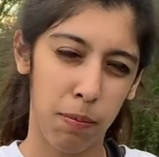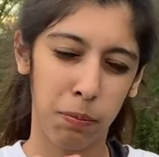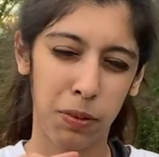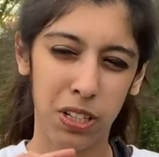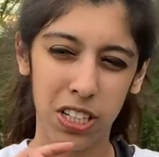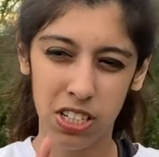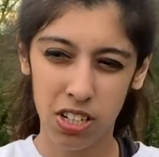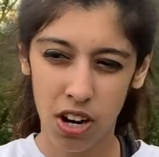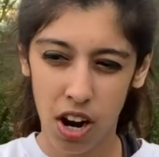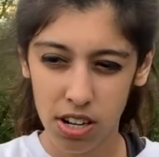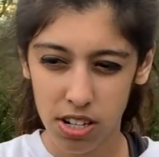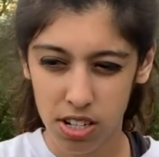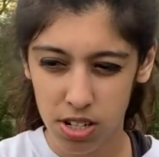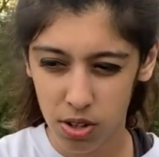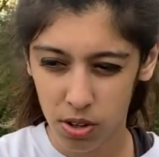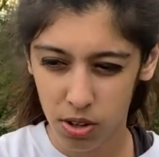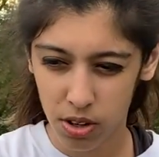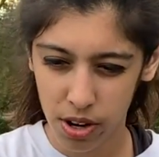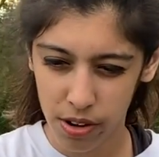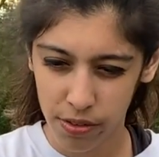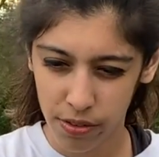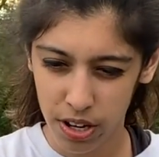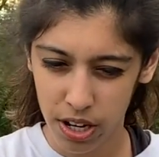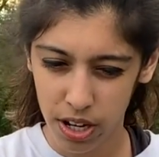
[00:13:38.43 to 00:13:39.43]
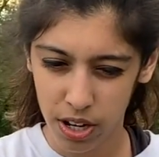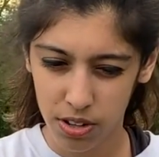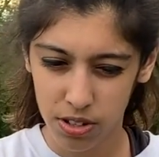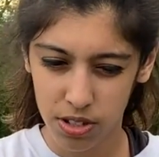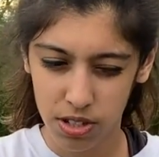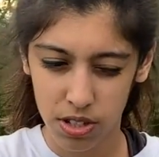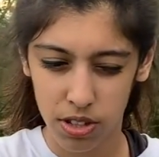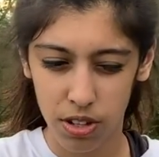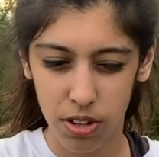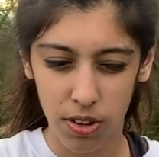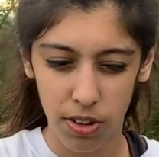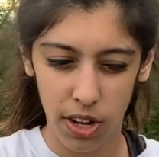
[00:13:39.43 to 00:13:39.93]
guitar tutorial videos
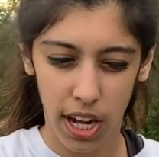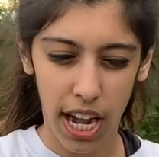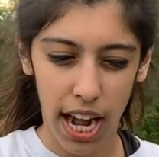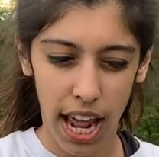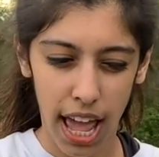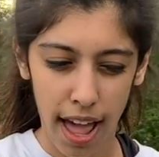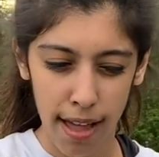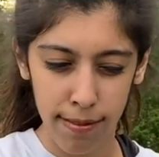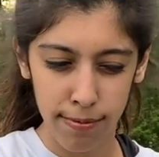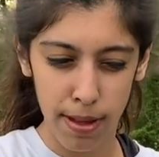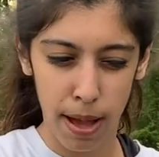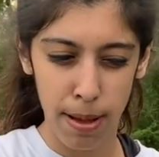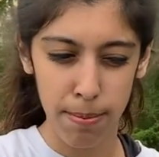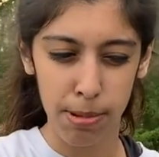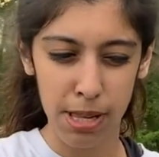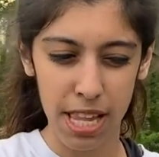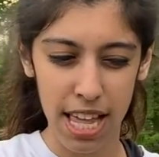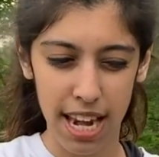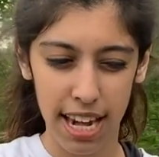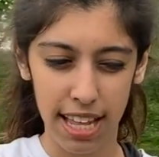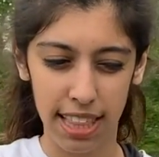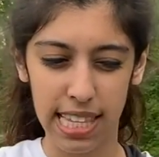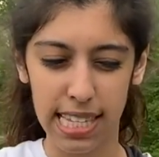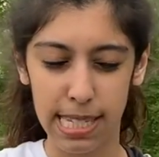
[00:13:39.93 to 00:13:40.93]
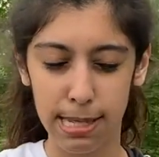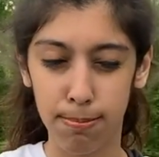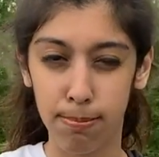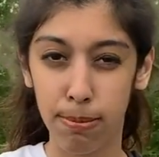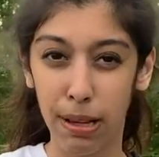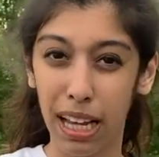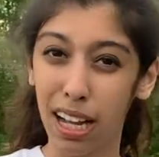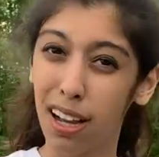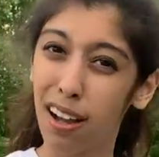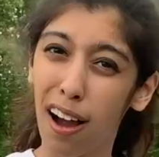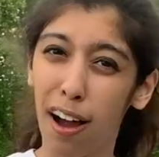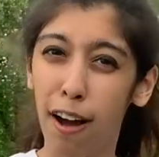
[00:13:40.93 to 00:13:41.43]
soon, and I'm planning this
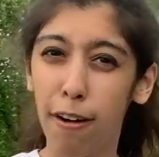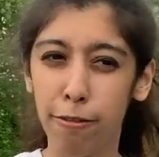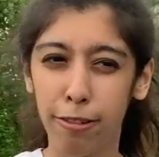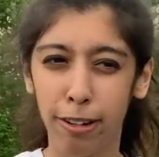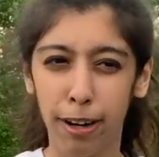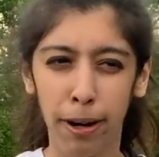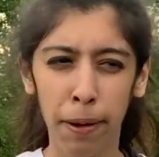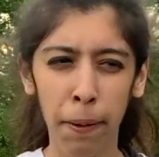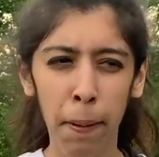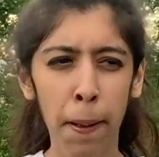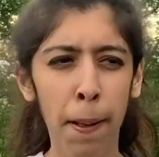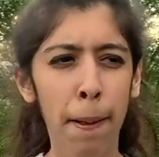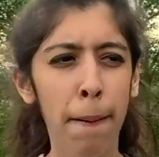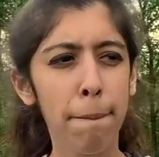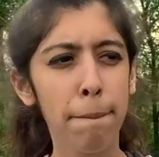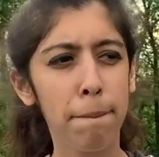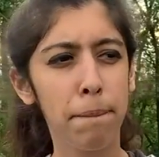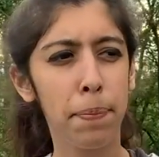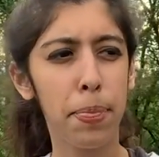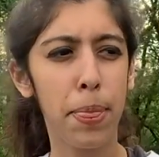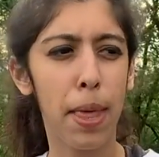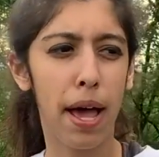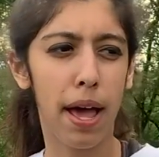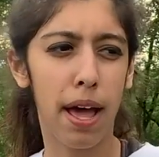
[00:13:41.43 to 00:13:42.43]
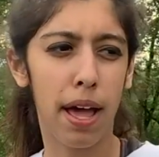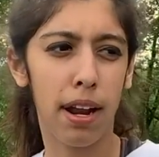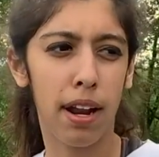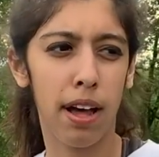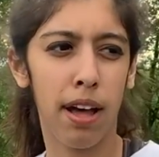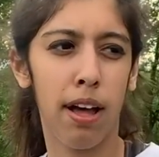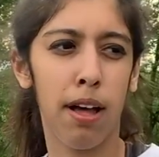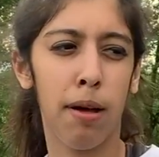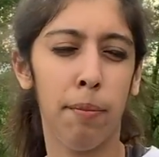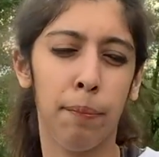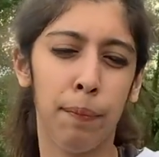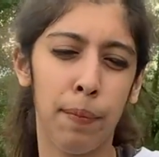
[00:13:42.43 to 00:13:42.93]
big cover that
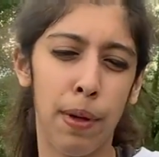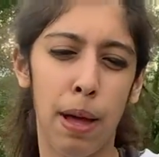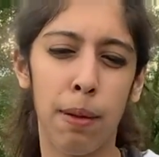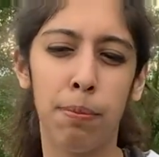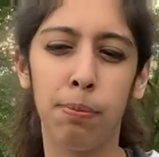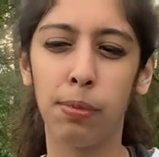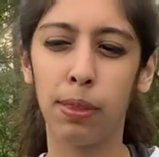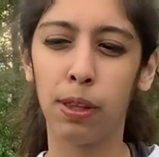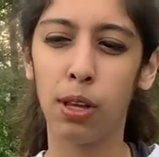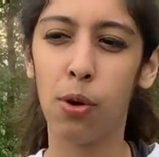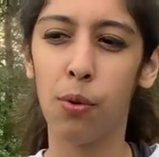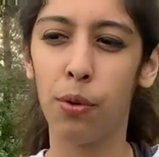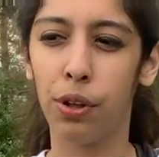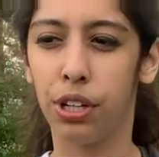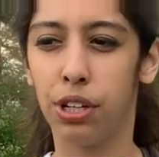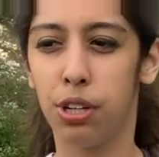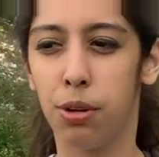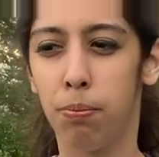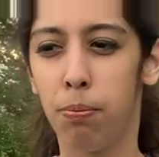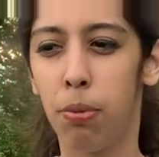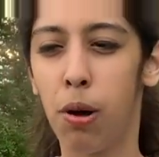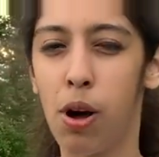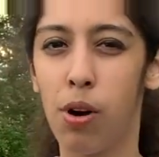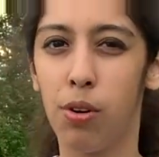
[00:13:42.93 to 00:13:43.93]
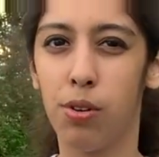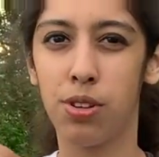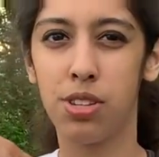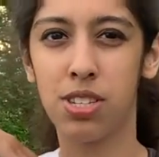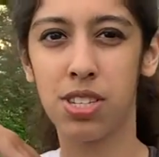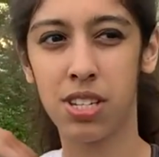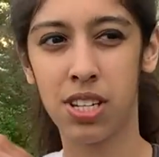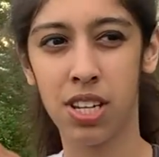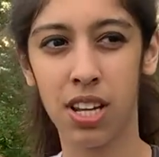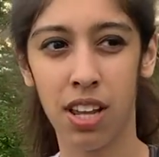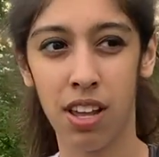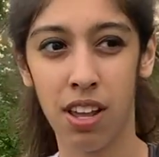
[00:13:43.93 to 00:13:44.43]
I'm going to
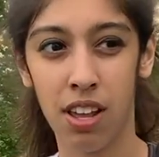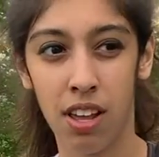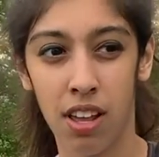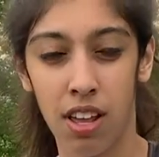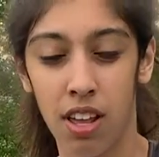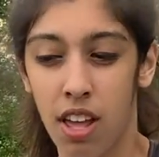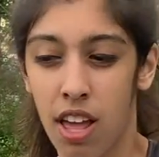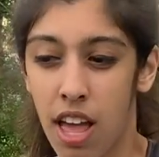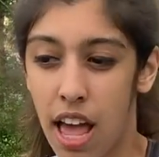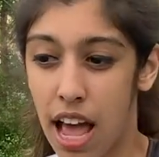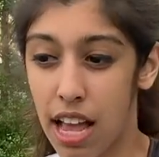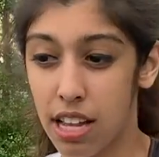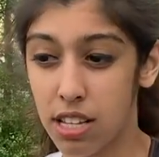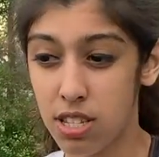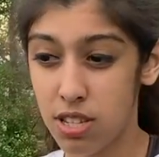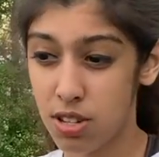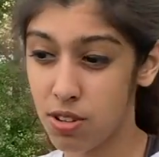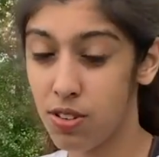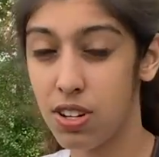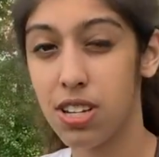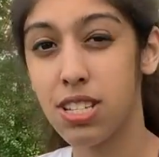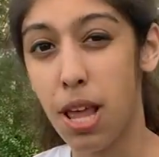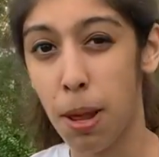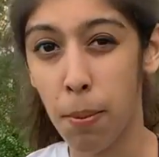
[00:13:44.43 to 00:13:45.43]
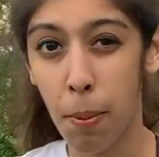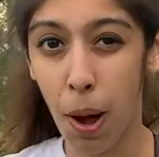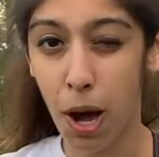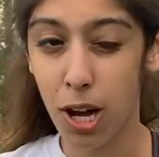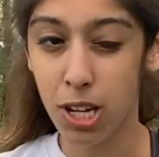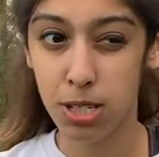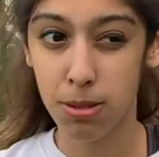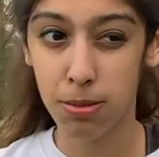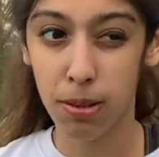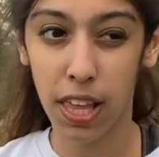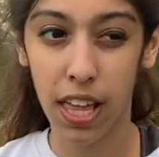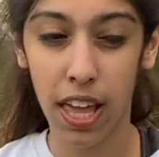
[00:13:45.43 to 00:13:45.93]
post as soon as I
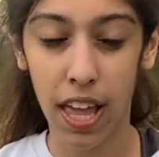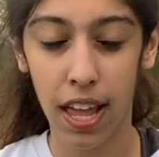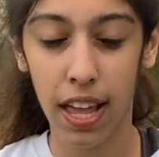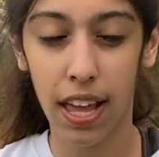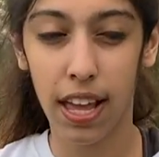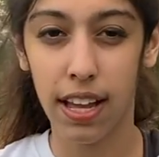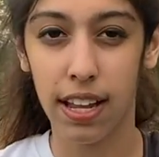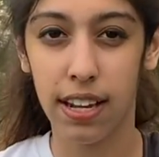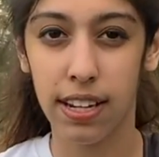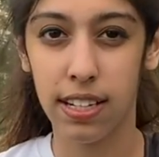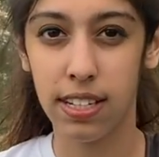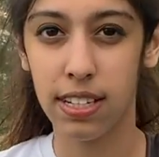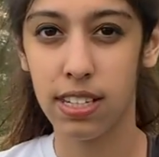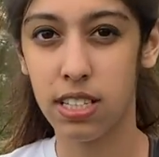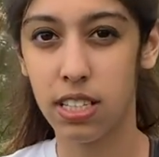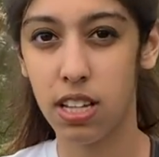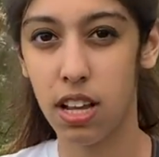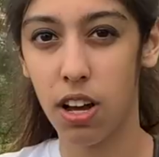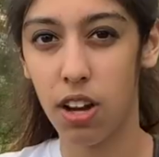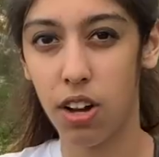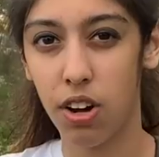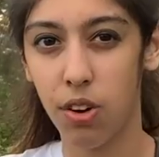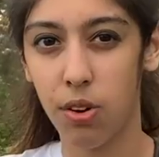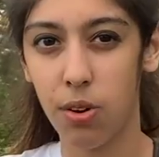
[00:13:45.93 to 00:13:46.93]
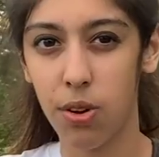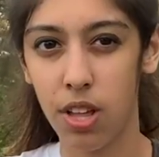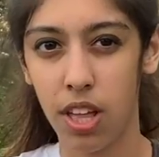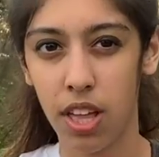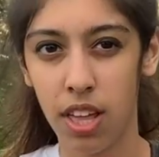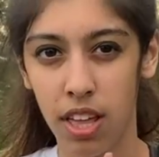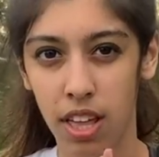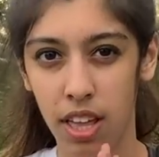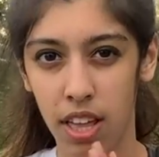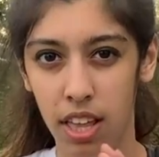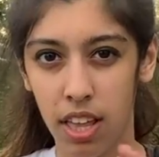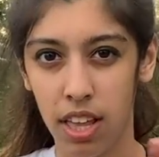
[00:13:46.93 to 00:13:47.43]
possibly can. So
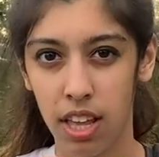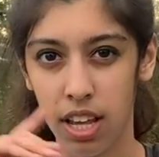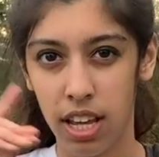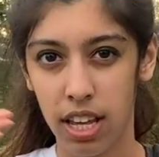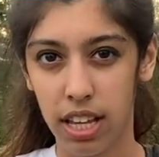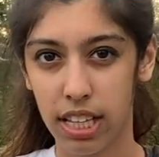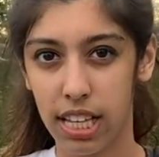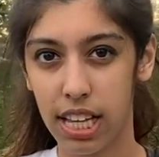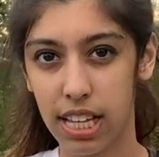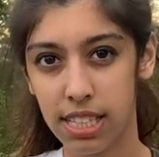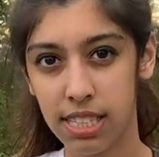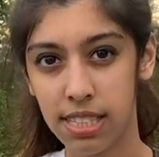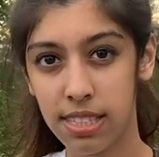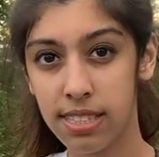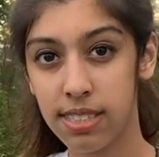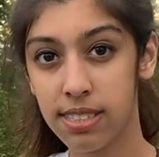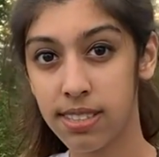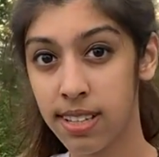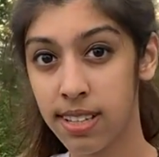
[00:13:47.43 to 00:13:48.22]
yes.